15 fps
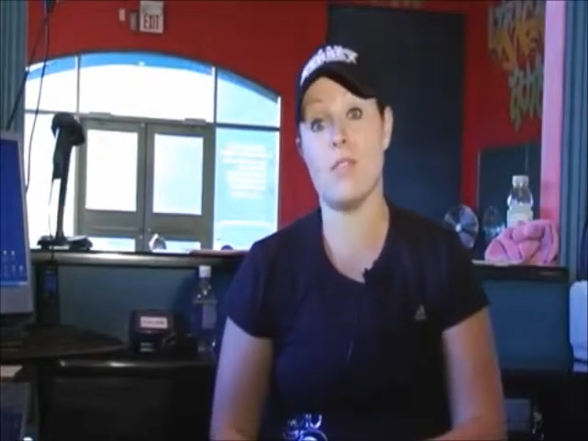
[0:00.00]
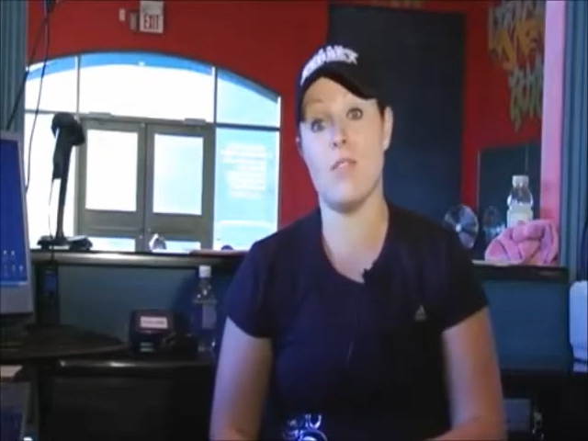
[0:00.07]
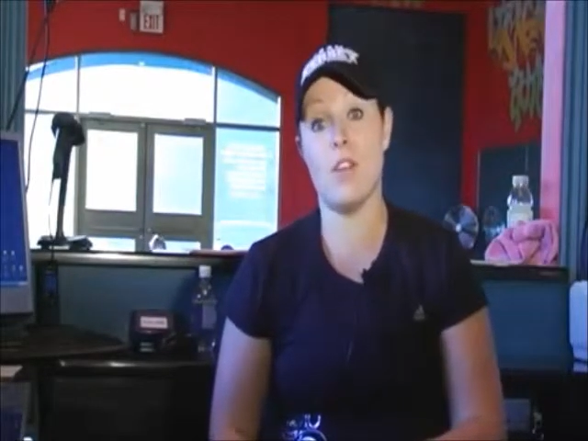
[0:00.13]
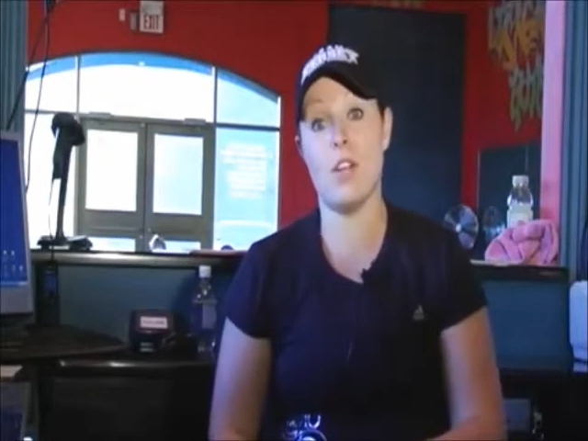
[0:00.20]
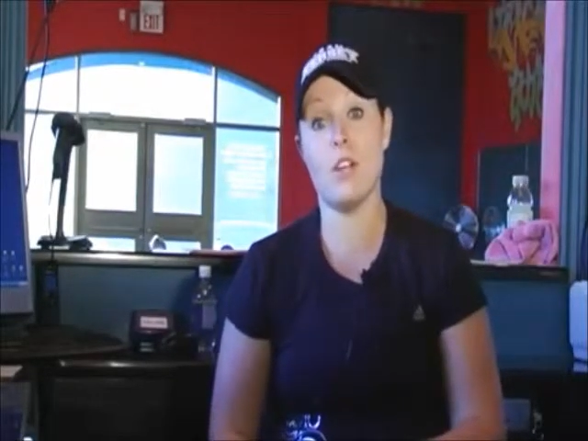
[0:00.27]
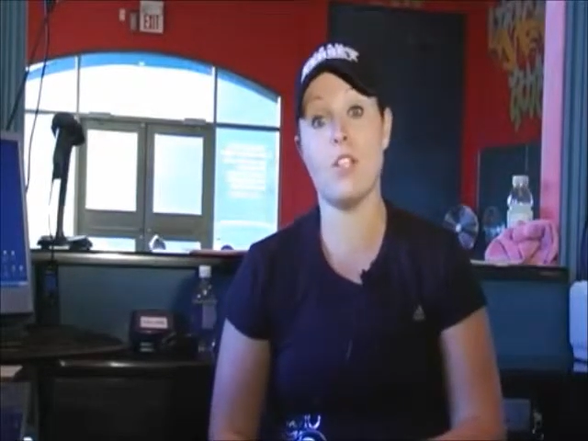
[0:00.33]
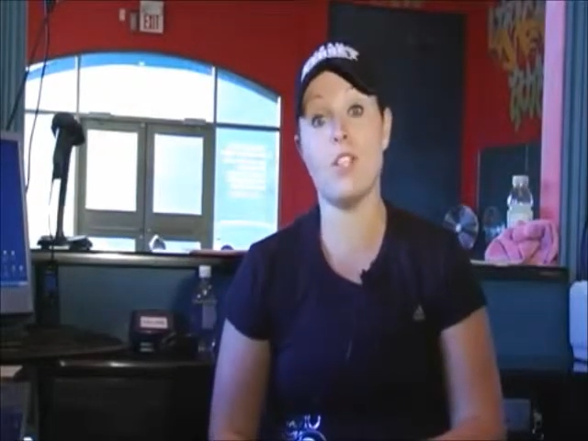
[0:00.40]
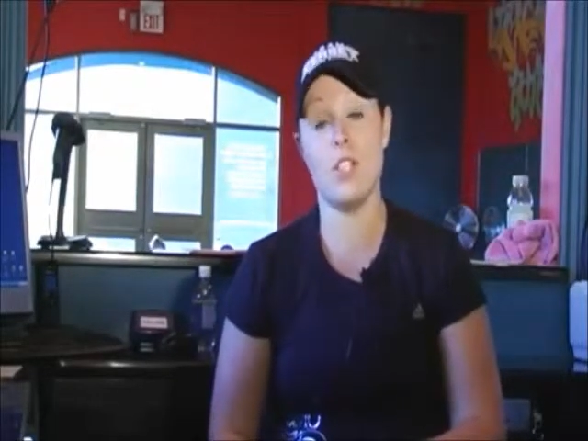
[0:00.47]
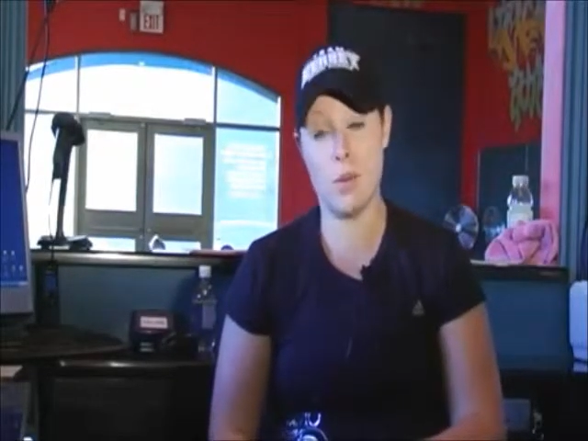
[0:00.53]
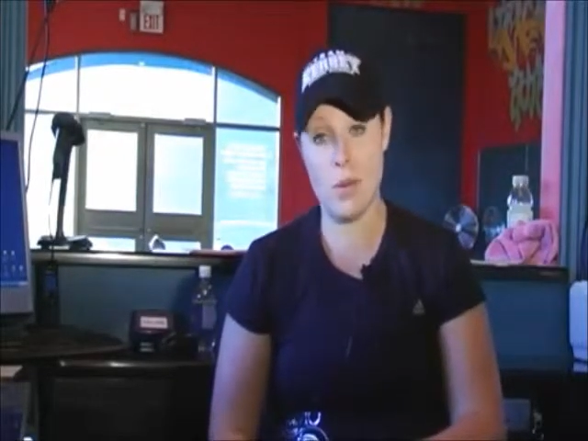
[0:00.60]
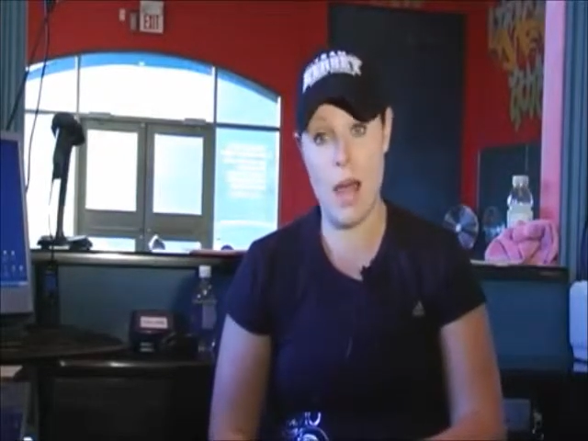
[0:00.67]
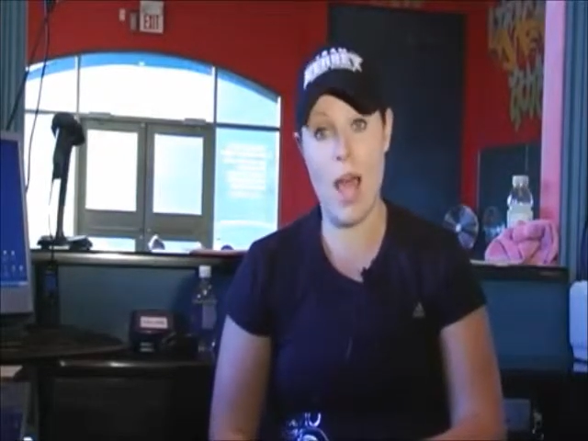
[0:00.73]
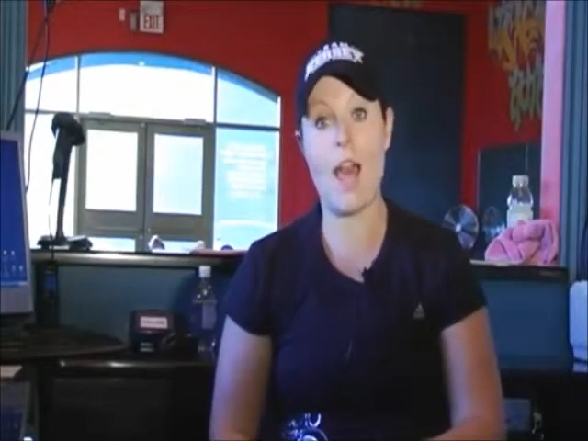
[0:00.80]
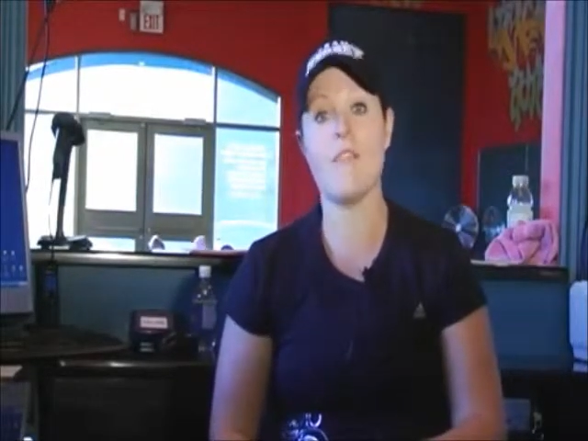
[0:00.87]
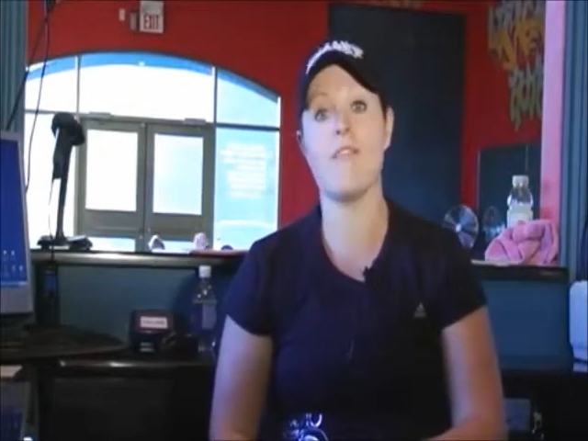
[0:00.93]
for
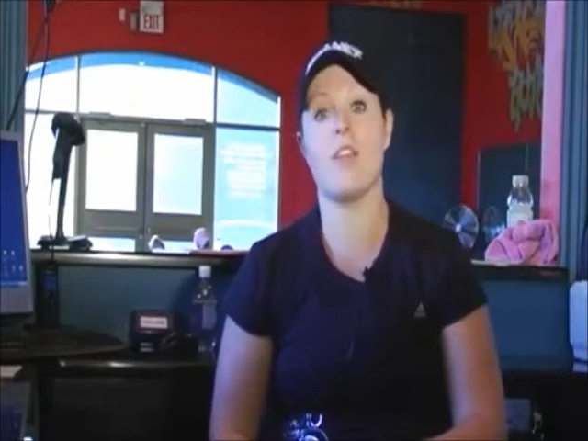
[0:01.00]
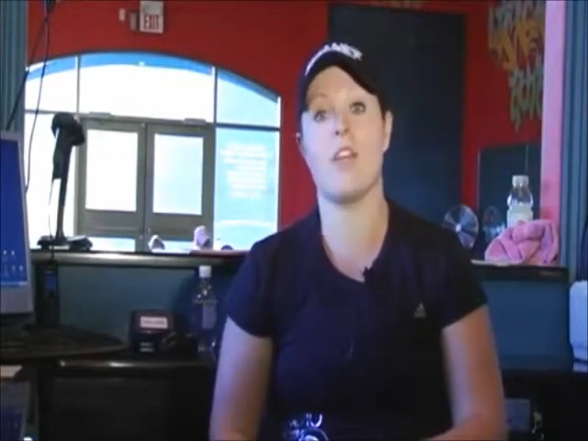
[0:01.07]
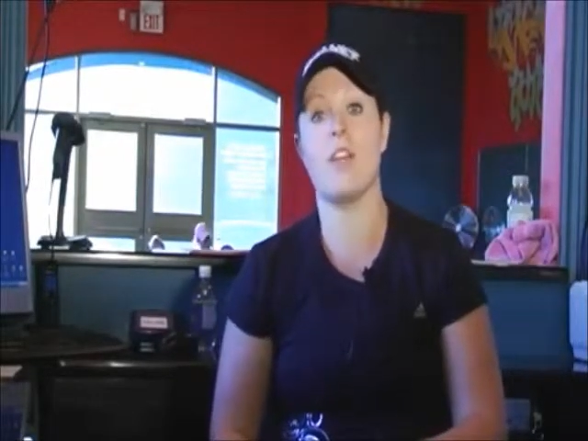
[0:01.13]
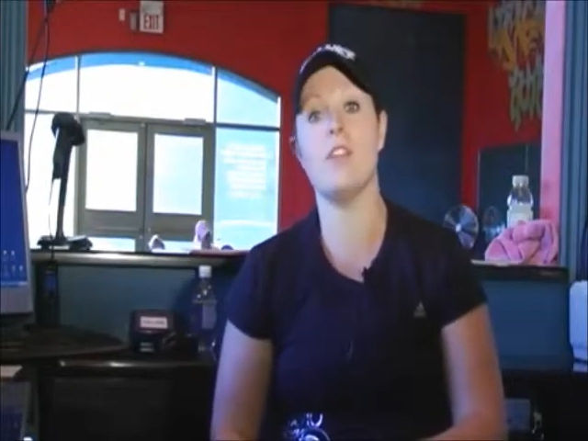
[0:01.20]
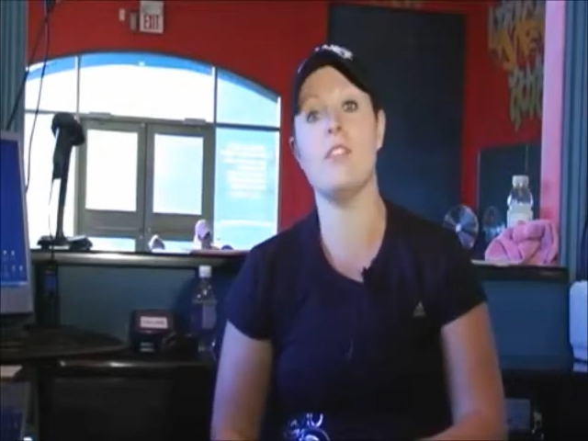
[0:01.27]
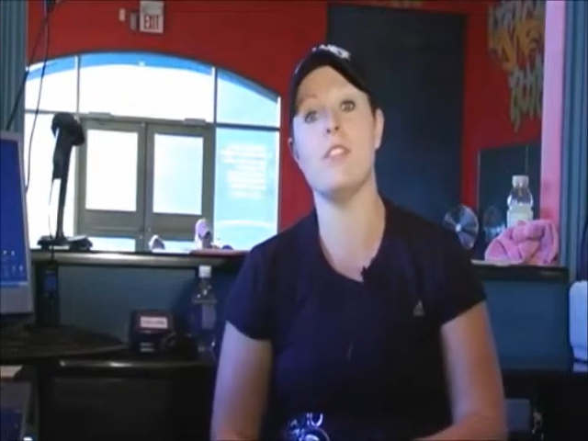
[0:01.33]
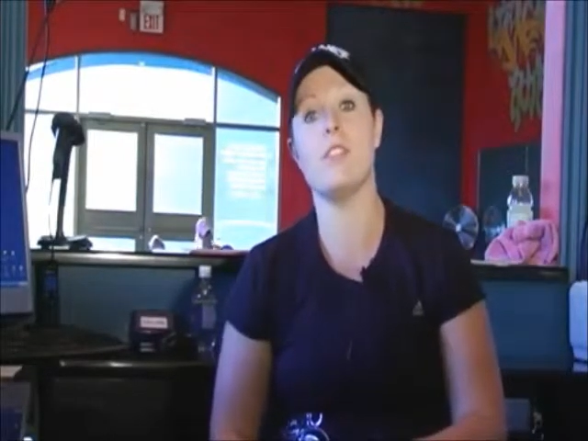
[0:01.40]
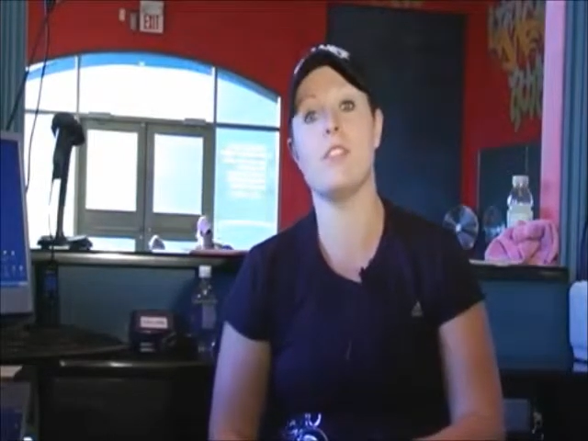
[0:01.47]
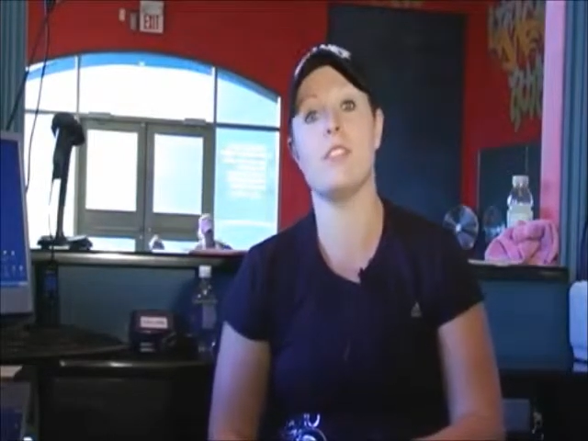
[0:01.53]
2.5 years.